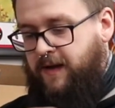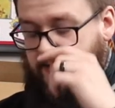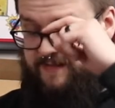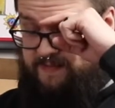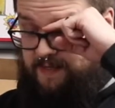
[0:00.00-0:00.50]

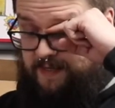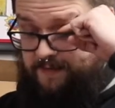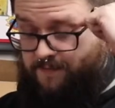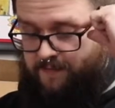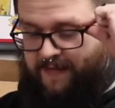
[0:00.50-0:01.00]
It's
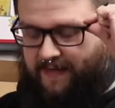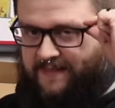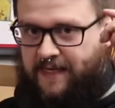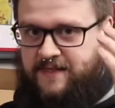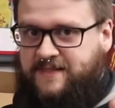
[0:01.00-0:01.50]
uh, like I
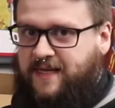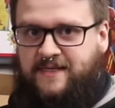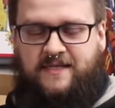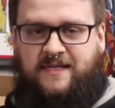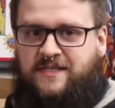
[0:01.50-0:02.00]
said, it's like
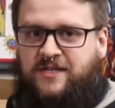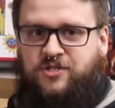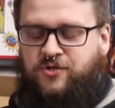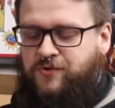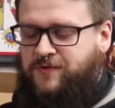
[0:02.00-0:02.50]
six
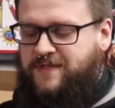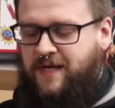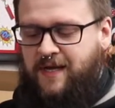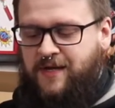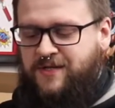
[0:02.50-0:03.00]
issues,
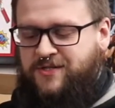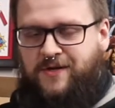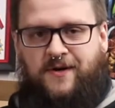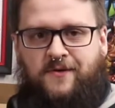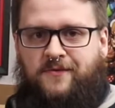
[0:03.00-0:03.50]
so you
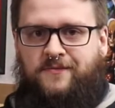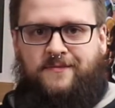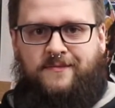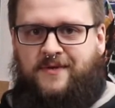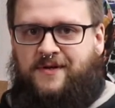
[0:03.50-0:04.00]

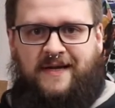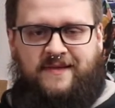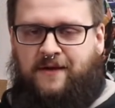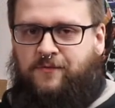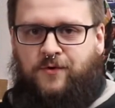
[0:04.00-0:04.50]
don't you got
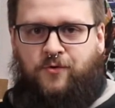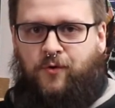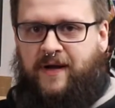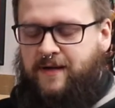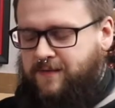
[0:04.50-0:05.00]
that real
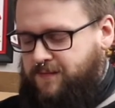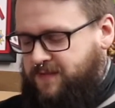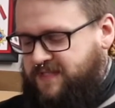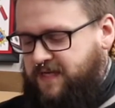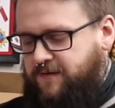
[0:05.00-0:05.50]
quick
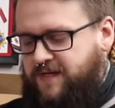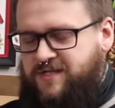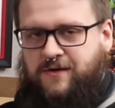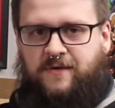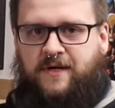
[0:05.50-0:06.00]
series.
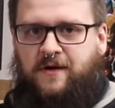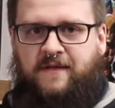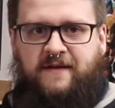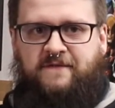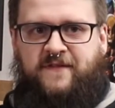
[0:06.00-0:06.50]
You don't got all
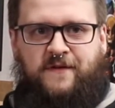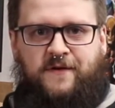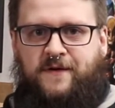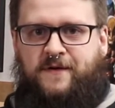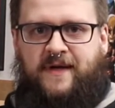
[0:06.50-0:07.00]
that
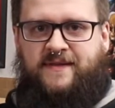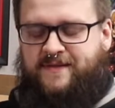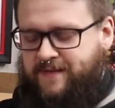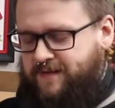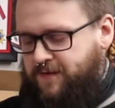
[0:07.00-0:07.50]
filler. It's
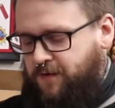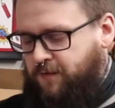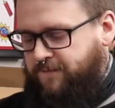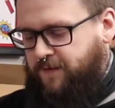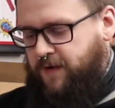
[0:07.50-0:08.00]
they're
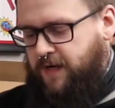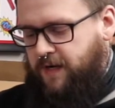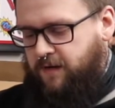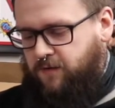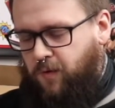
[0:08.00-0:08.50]
going for
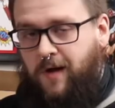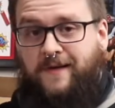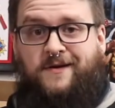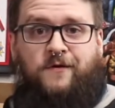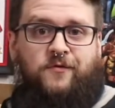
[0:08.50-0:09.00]
uh,
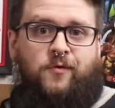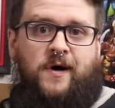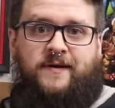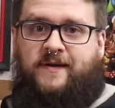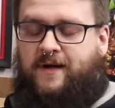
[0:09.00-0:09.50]
quality over
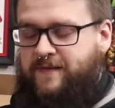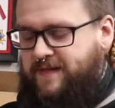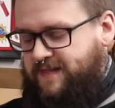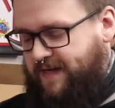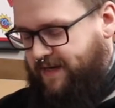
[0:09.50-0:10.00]
quantity on
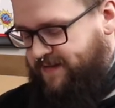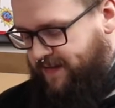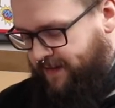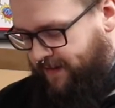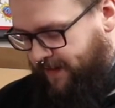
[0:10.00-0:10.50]
these guys,
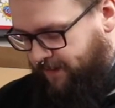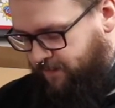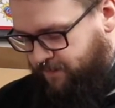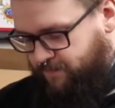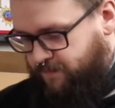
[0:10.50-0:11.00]
and uh,
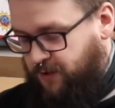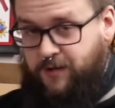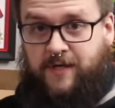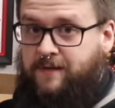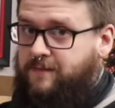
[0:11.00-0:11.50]
they're
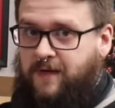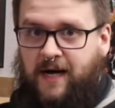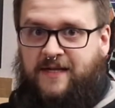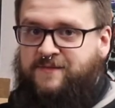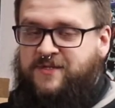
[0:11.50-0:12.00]
good,
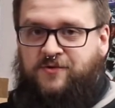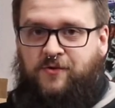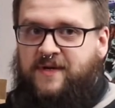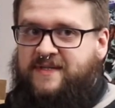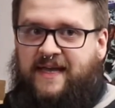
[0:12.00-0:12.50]
awesome
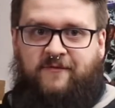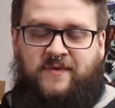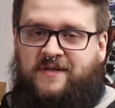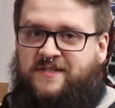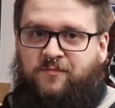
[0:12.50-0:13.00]
stories. I haven't
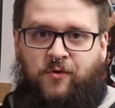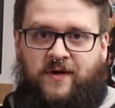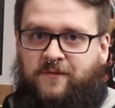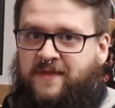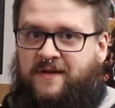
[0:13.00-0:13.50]
been disappointed with